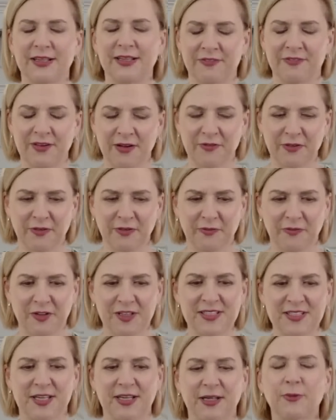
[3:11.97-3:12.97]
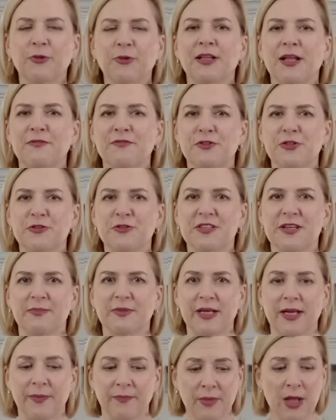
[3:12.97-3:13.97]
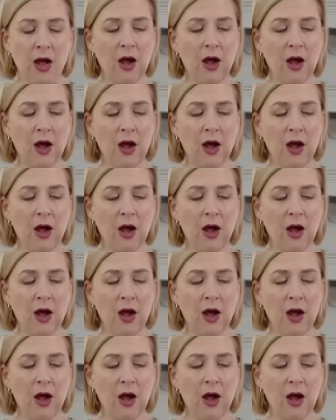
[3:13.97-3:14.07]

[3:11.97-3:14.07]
Have never visited. Would love to someday.